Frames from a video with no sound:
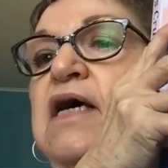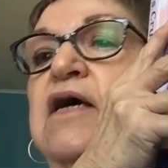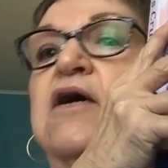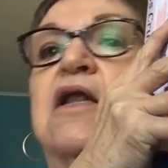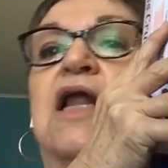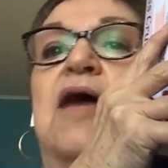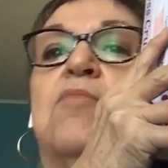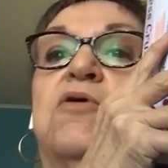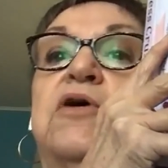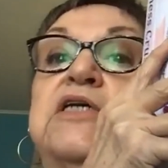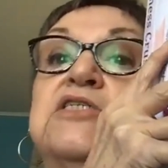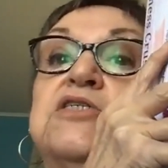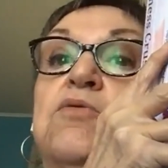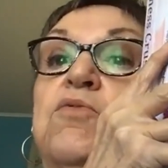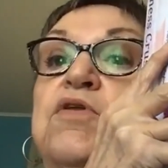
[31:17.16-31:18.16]
a
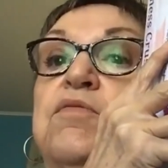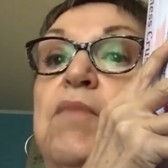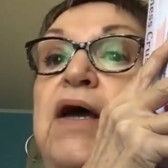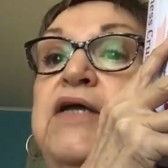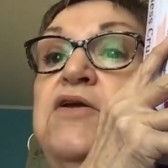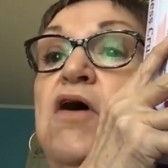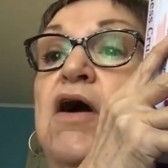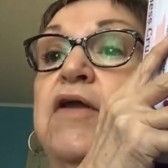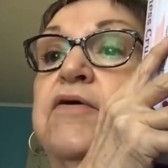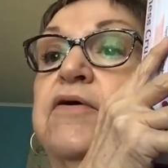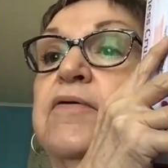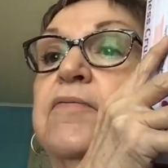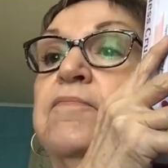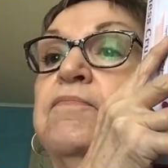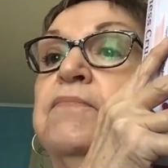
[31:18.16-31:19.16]
collaboration with my
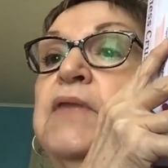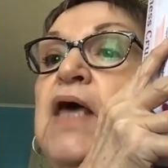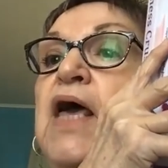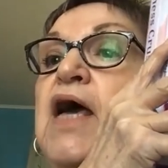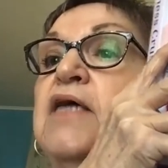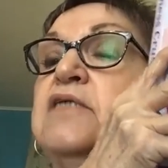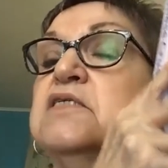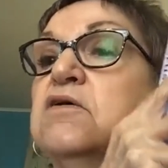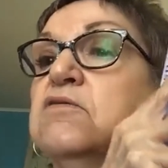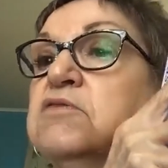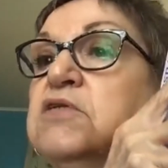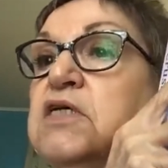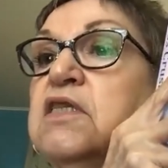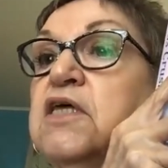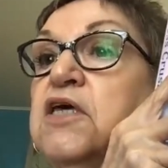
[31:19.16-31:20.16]
daughter. So
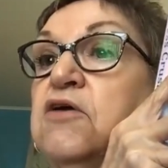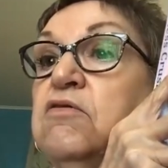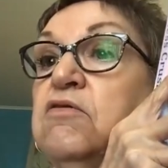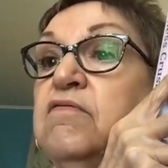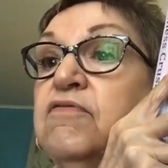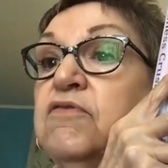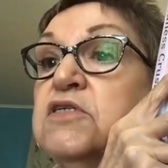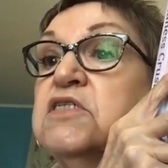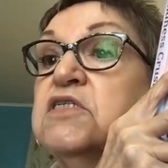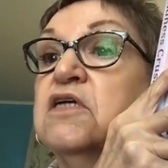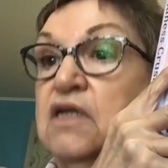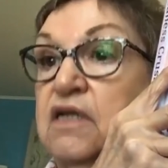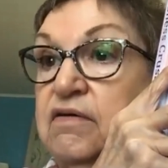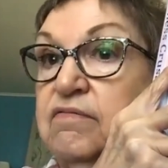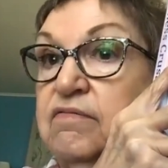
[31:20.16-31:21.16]
did the universe
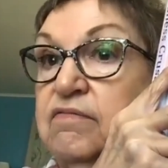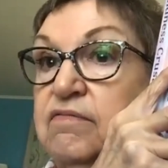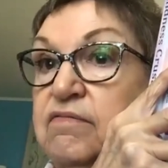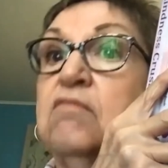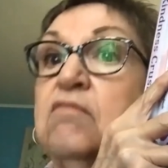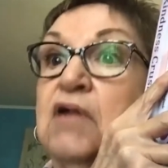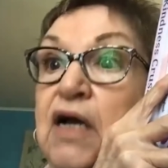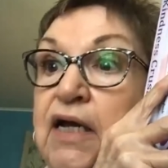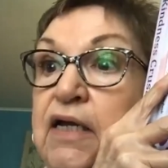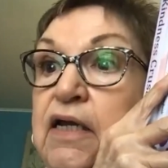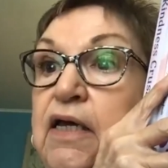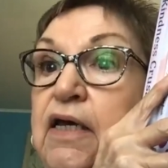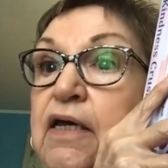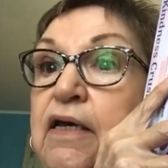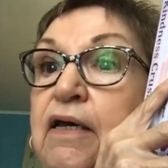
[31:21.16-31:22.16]
deliver
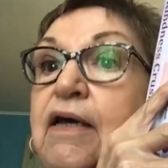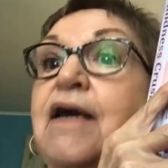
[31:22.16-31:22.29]
writing?